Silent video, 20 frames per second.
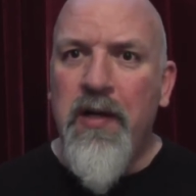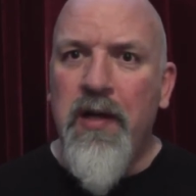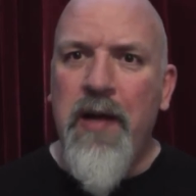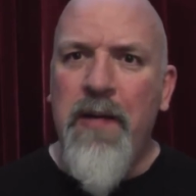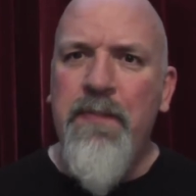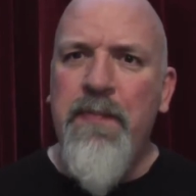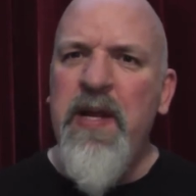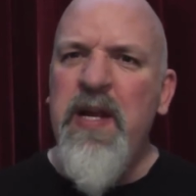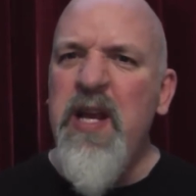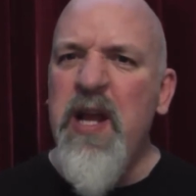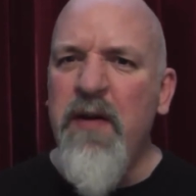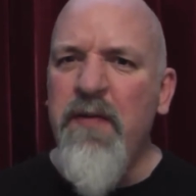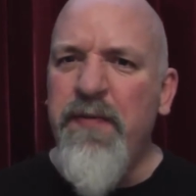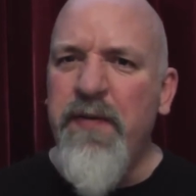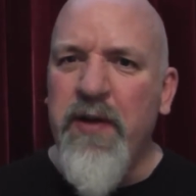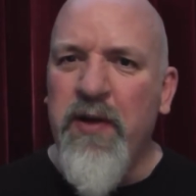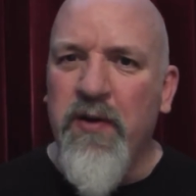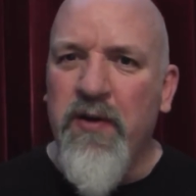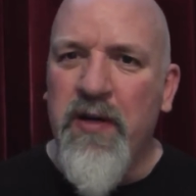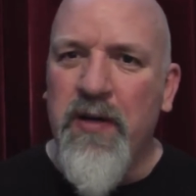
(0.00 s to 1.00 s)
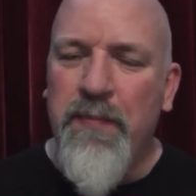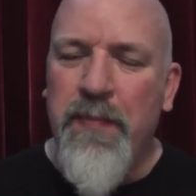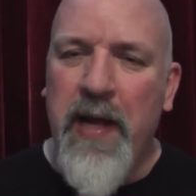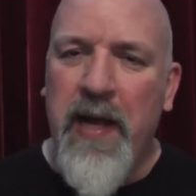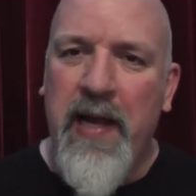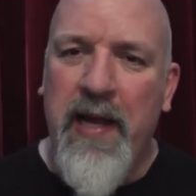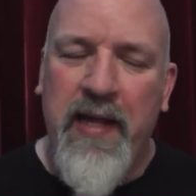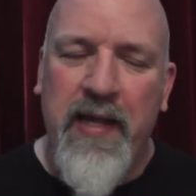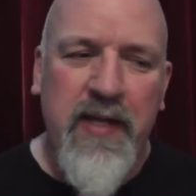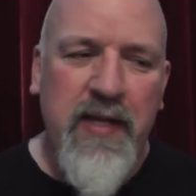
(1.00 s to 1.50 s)
and be nothing on the
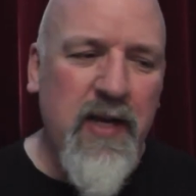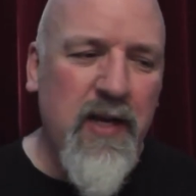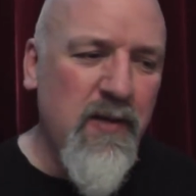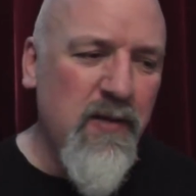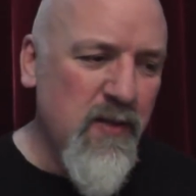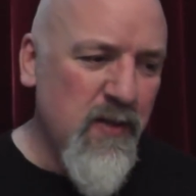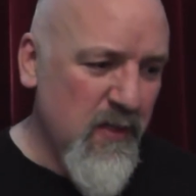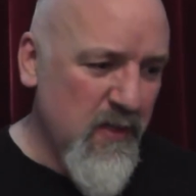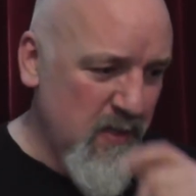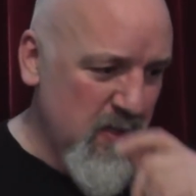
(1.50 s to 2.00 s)
palate, you know.